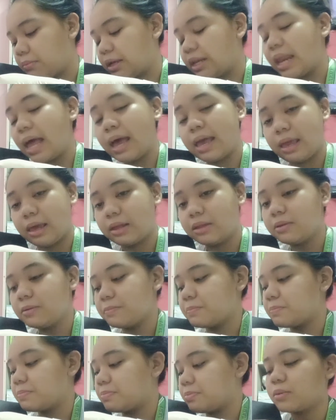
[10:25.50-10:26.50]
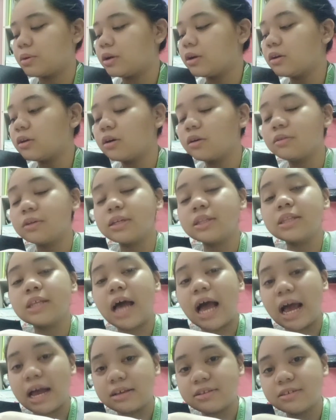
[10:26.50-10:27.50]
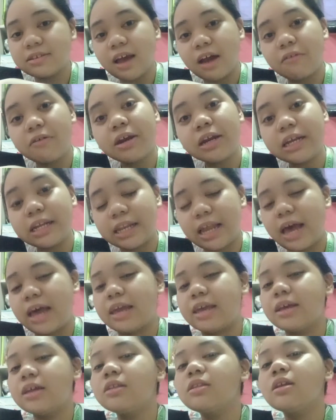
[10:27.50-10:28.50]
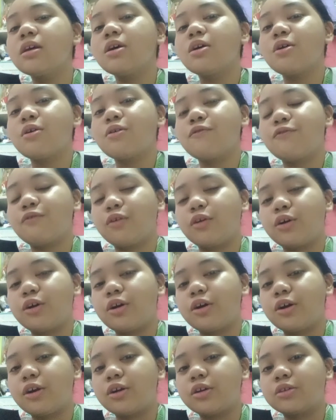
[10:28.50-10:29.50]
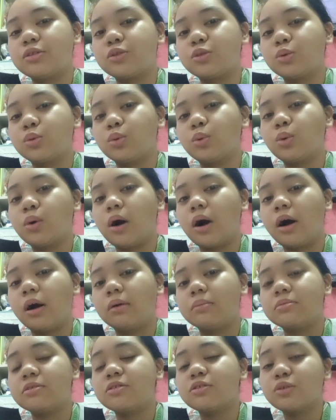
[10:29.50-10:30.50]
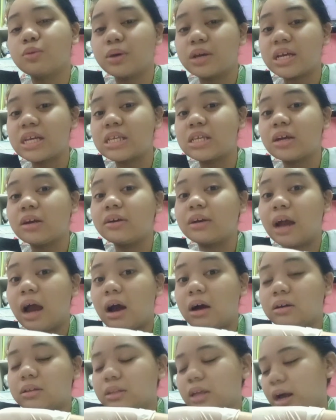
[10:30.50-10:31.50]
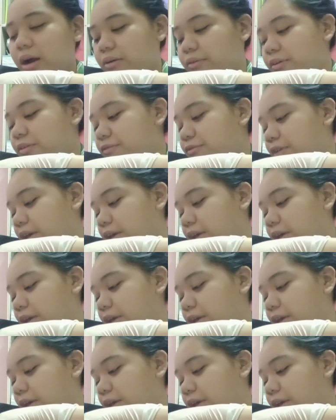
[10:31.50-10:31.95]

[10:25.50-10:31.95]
client. We are going to ask our client for her to squeeze around our